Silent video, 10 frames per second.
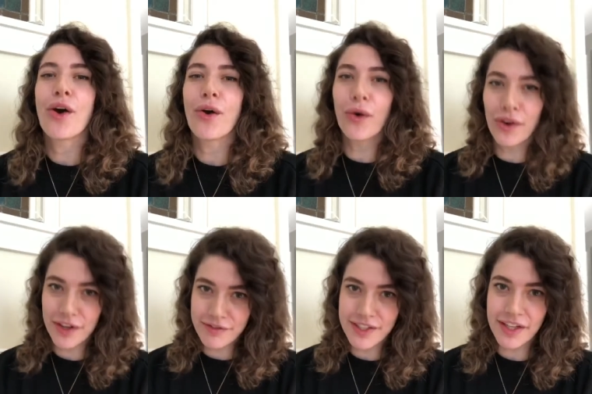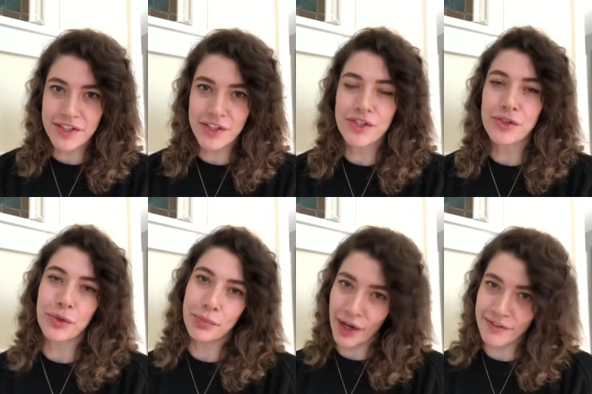or an invitation
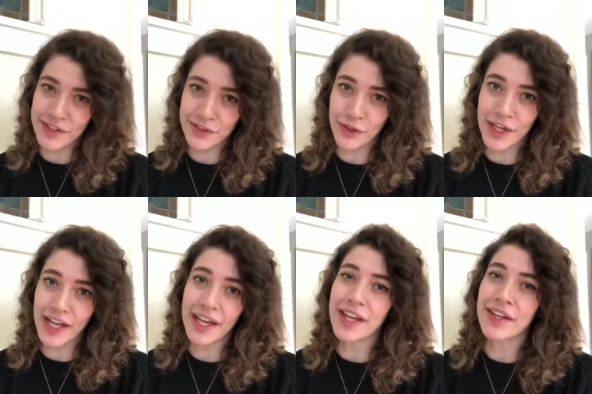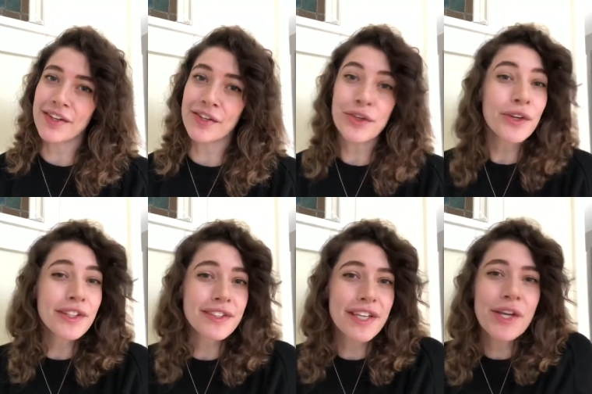to a private screening in New
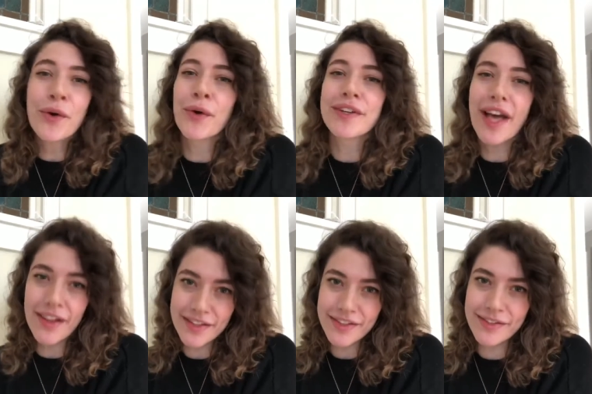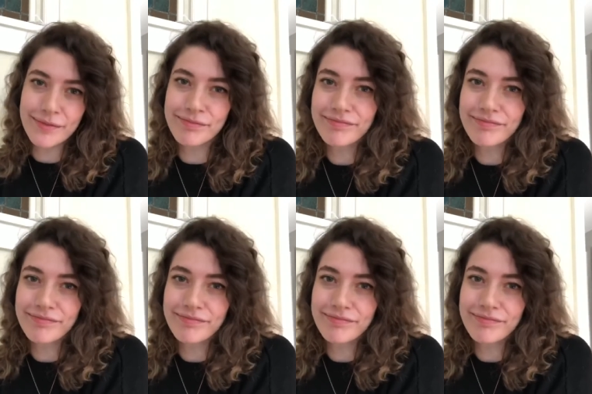York City or Dallas.